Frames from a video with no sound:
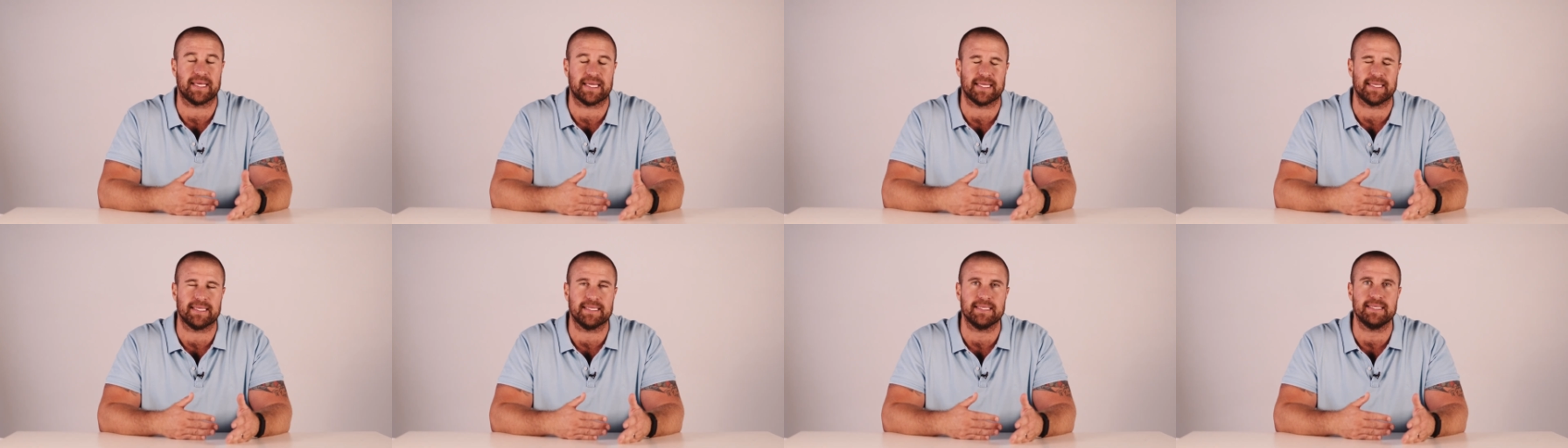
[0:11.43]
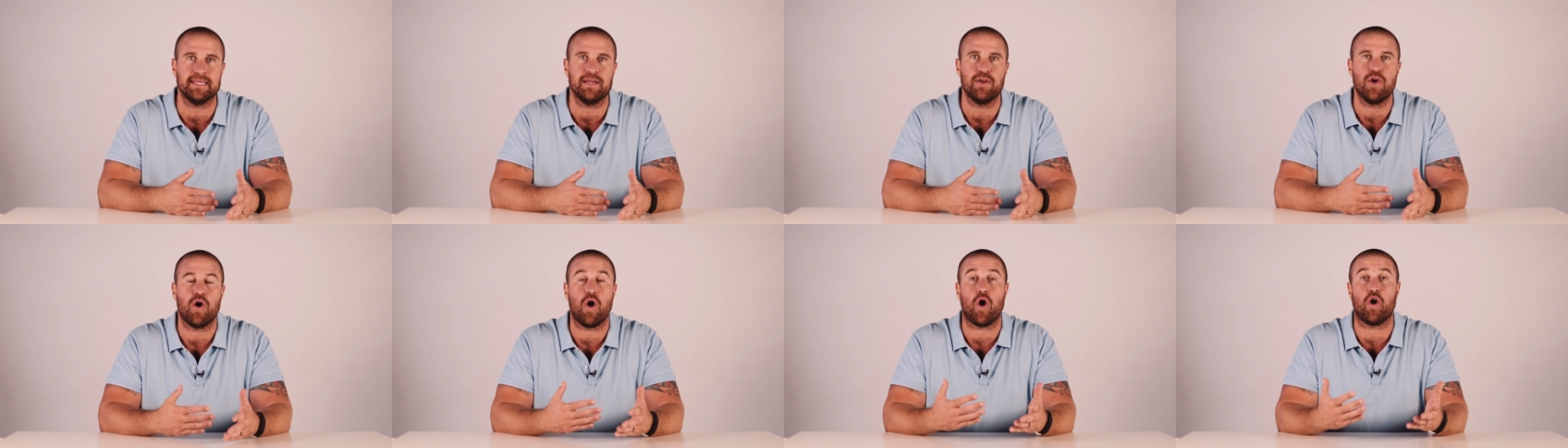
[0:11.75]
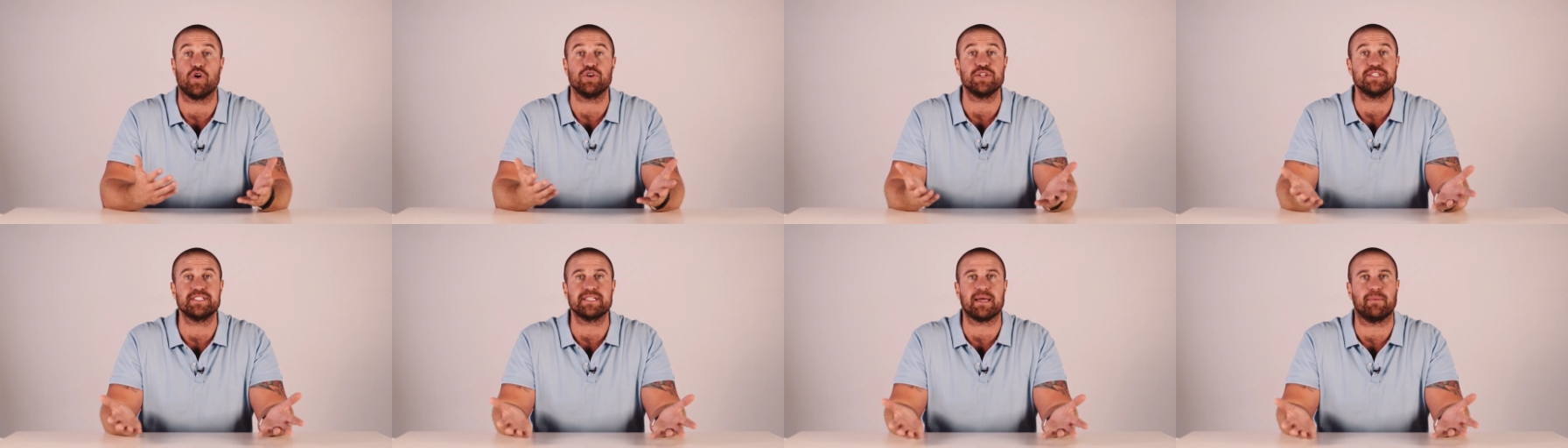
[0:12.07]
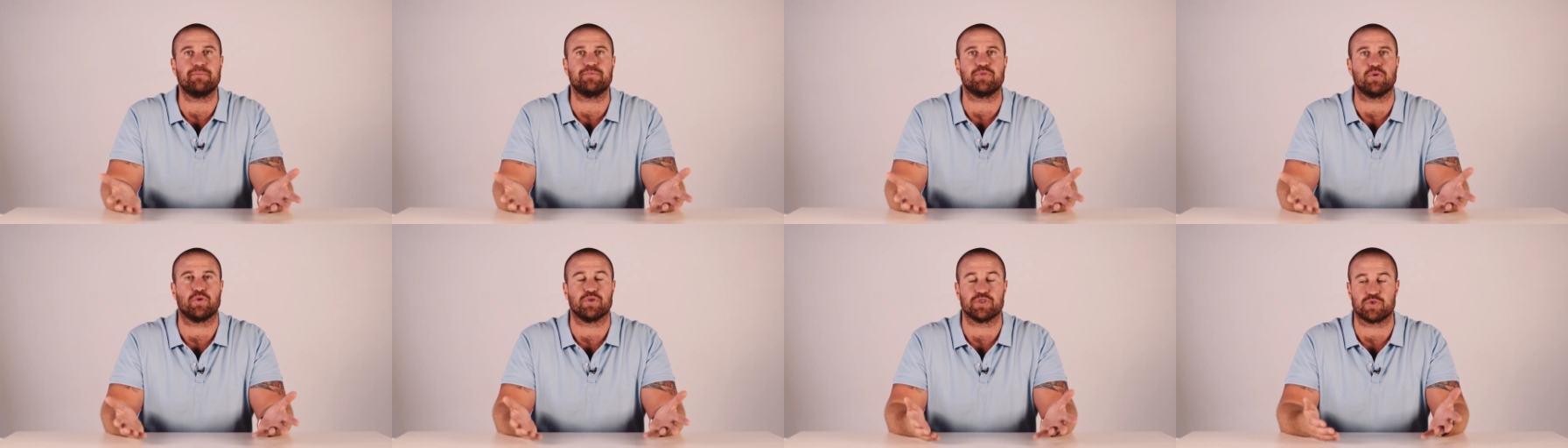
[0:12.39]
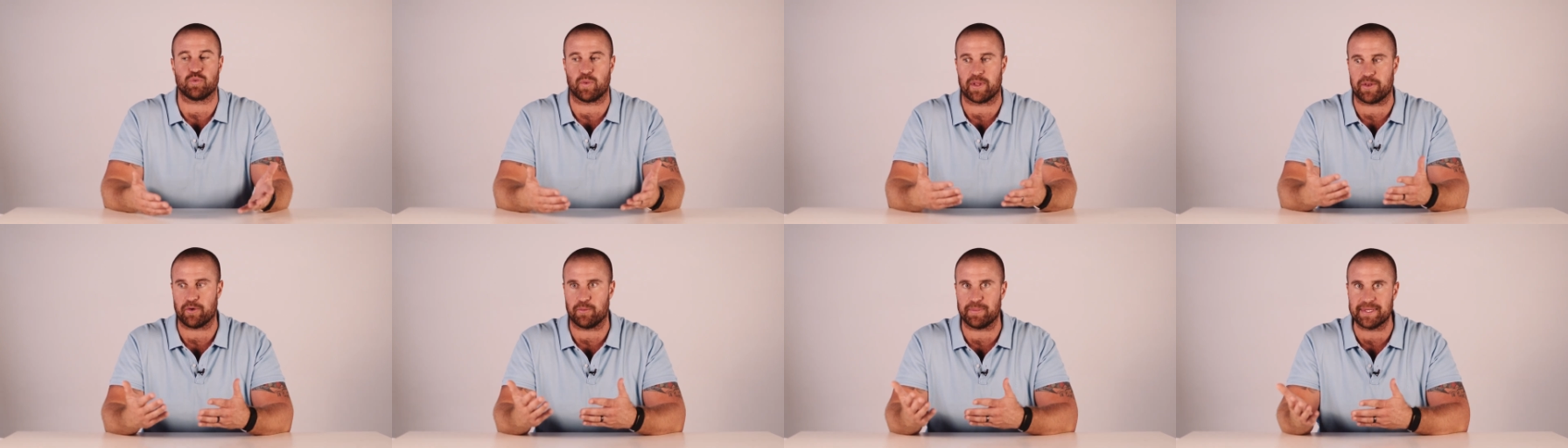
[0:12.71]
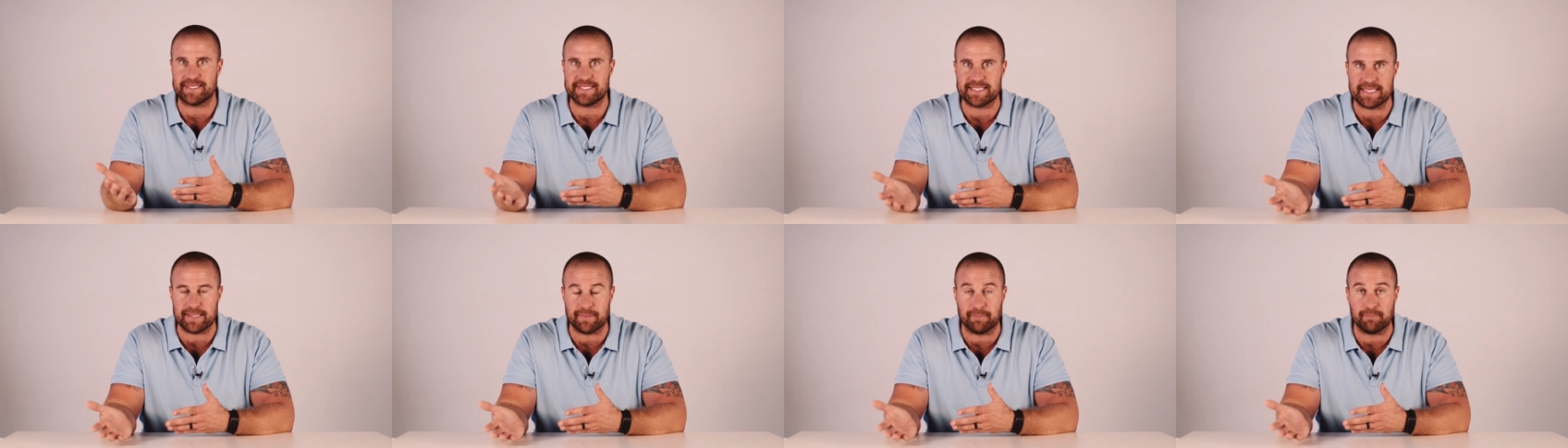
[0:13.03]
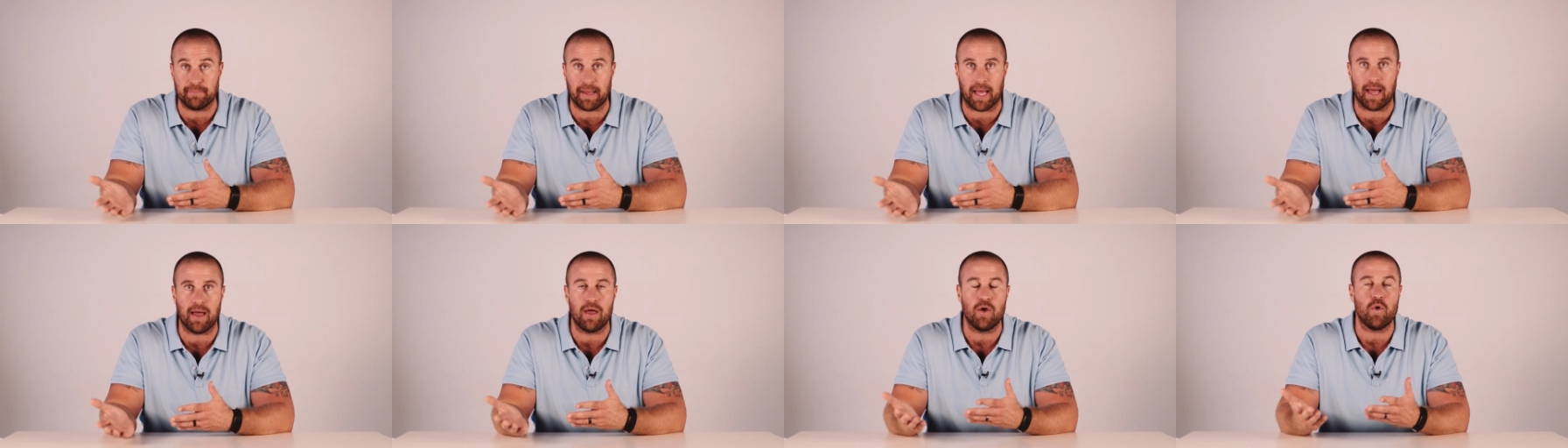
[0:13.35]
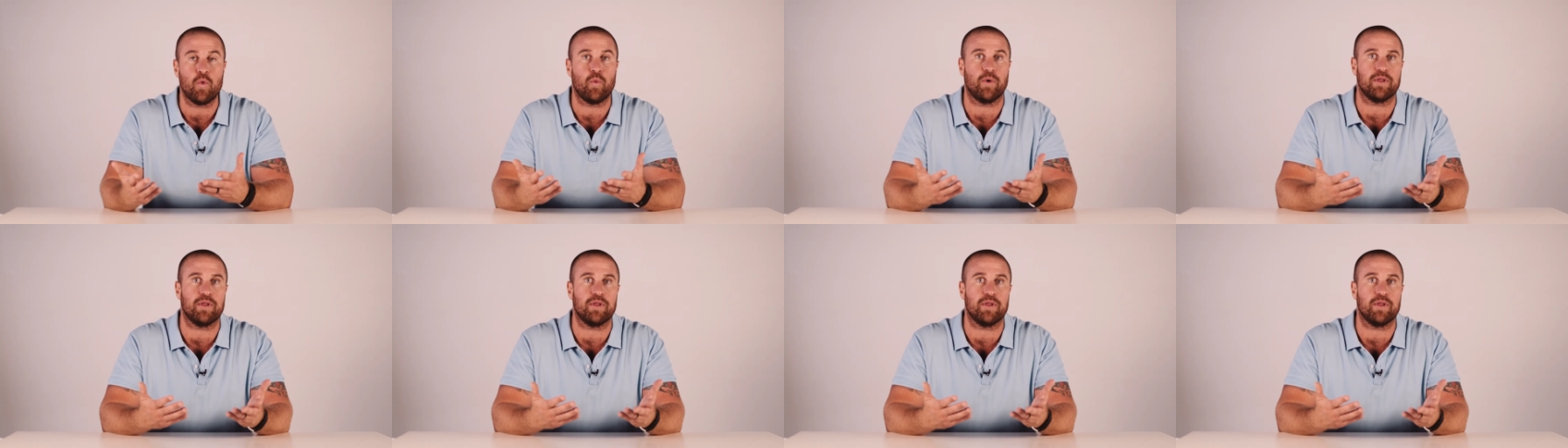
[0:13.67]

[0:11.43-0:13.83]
needed on your subfloors, whether it be timber,